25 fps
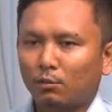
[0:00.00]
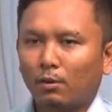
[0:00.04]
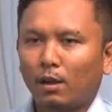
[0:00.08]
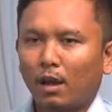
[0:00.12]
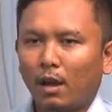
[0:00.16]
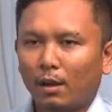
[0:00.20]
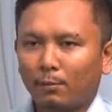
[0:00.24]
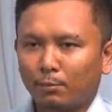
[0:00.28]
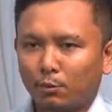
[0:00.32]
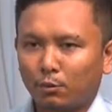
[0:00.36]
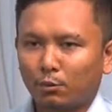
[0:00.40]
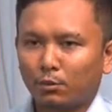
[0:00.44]

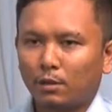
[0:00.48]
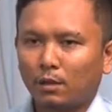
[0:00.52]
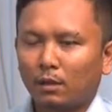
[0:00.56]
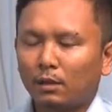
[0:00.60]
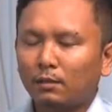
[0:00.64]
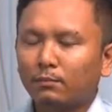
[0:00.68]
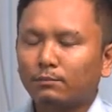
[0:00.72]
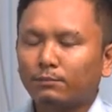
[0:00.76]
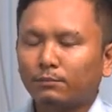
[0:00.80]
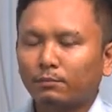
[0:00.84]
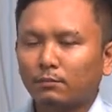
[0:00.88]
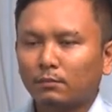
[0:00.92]
have chosen
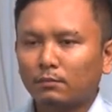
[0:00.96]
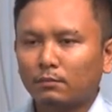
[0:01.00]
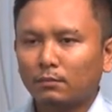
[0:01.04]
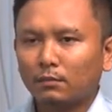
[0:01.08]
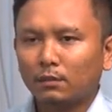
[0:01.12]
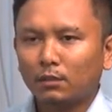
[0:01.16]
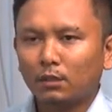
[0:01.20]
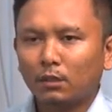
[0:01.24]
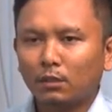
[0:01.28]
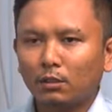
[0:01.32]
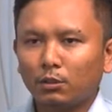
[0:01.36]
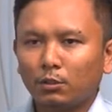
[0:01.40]

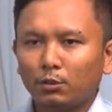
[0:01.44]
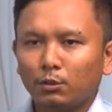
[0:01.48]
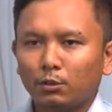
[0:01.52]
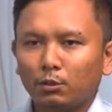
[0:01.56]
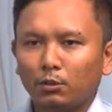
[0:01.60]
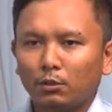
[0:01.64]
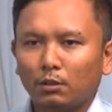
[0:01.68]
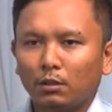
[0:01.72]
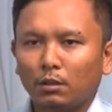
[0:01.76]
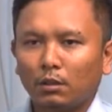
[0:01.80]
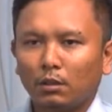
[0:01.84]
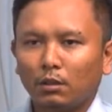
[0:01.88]

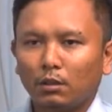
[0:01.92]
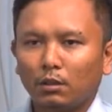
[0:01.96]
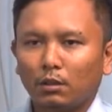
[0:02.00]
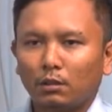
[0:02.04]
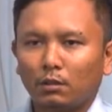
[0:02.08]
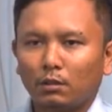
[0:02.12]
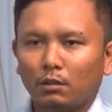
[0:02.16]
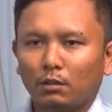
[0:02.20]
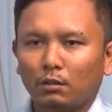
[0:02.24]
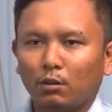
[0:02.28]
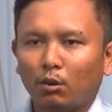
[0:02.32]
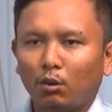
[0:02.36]
to
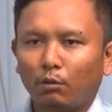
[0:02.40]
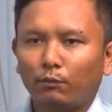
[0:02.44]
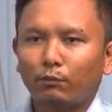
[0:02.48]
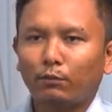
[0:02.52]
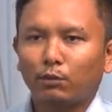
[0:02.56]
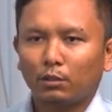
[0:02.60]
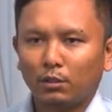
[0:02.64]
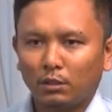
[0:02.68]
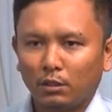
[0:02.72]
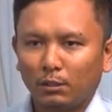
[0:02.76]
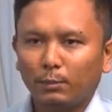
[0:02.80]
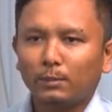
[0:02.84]
opt
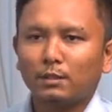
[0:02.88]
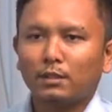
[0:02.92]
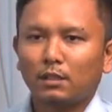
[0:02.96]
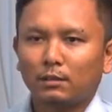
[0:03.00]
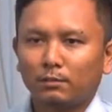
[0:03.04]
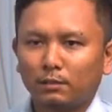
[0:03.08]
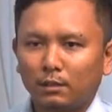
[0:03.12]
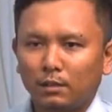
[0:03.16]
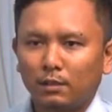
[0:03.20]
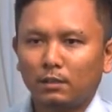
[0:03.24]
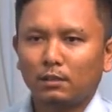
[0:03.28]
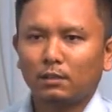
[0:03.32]
for the civil
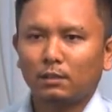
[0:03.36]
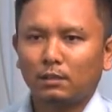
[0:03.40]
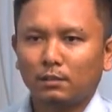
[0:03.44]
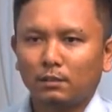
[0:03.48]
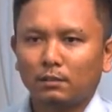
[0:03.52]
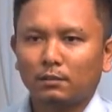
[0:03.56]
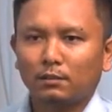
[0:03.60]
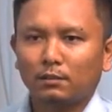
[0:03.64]
services.